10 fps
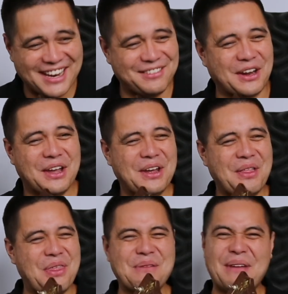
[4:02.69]
I'm like,
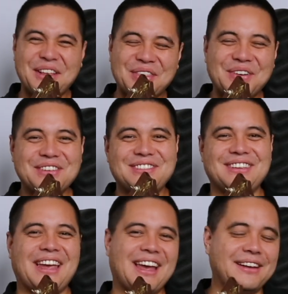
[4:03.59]
they make those,
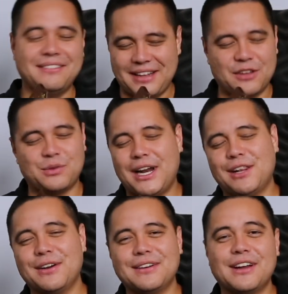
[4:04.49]
and that's when I
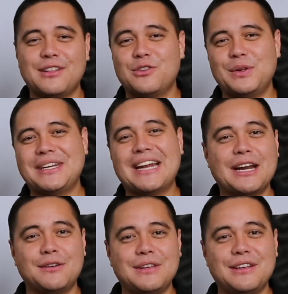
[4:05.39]
learned that there's only
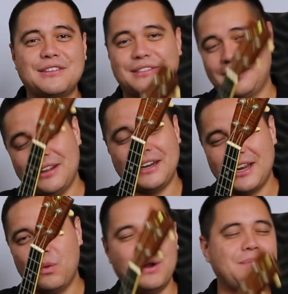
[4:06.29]
9 of these, and then
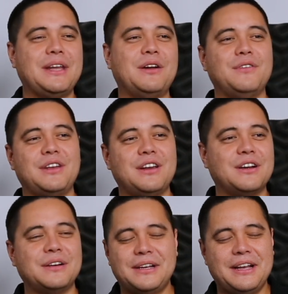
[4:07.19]
again, one being over
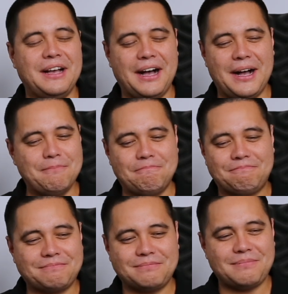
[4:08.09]
here.
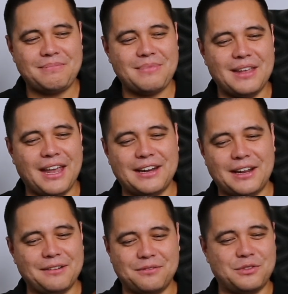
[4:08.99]
And
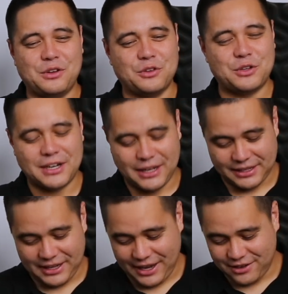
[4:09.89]
then took it out
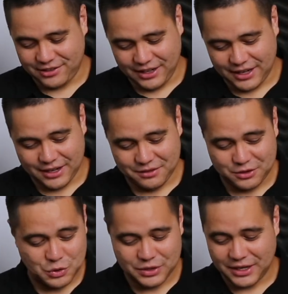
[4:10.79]
of the case and
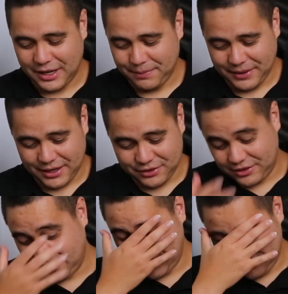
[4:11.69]
tuned it up, and I was
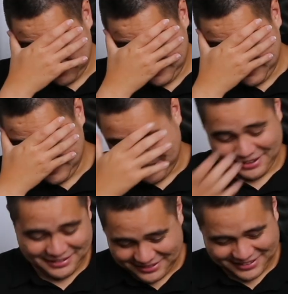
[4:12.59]
just like
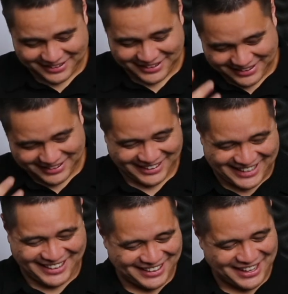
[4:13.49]

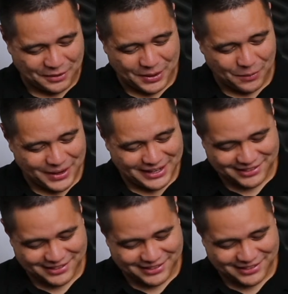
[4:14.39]
like, wait, what?